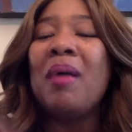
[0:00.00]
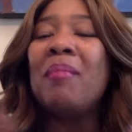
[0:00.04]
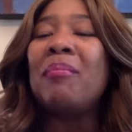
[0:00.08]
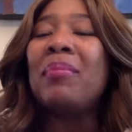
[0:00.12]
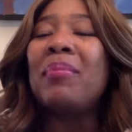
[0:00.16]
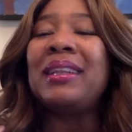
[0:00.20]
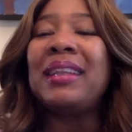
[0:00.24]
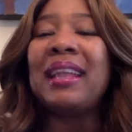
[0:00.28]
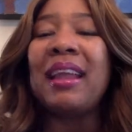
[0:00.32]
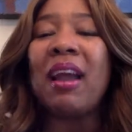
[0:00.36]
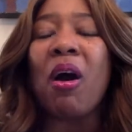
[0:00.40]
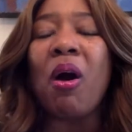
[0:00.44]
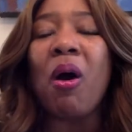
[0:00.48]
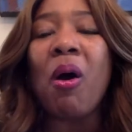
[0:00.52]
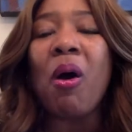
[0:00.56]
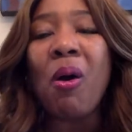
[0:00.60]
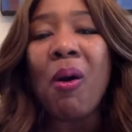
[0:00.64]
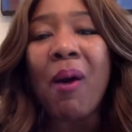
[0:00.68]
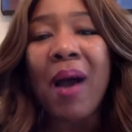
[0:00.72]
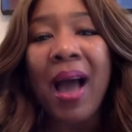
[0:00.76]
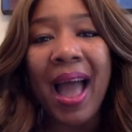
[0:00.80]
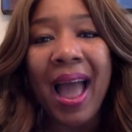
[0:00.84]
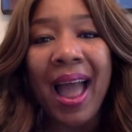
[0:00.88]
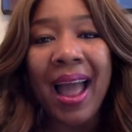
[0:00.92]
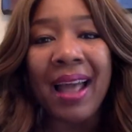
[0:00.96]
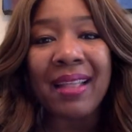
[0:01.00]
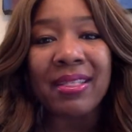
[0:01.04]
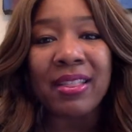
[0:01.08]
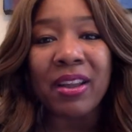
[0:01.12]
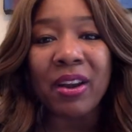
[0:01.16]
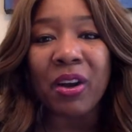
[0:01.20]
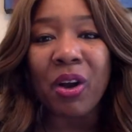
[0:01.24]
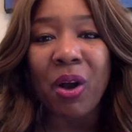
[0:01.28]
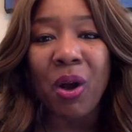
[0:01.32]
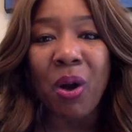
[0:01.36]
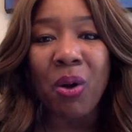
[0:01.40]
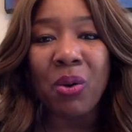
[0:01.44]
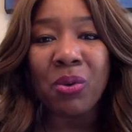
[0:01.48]
But they all had
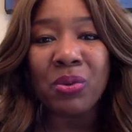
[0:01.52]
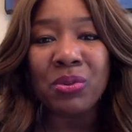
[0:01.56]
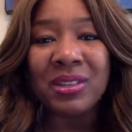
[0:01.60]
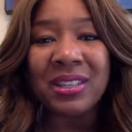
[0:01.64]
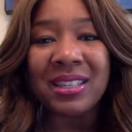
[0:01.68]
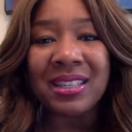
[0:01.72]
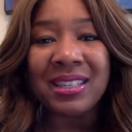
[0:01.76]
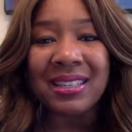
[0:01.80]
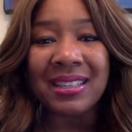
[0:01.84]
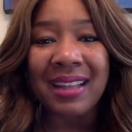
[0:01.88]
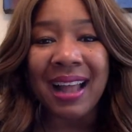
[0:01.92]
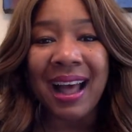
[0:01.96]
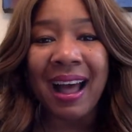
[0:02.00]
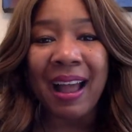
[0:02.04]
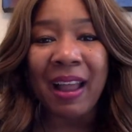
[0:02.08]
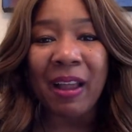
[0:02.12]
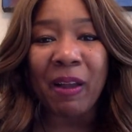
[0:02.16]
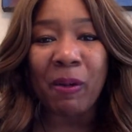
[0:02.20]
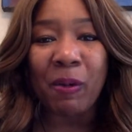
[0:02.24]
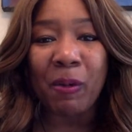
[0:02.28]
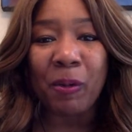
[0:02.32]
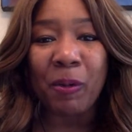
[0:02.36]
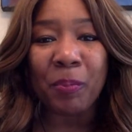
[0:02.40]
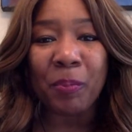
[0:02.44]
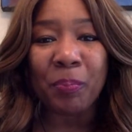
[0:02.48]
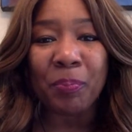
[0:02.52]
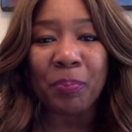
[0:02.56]
their own style.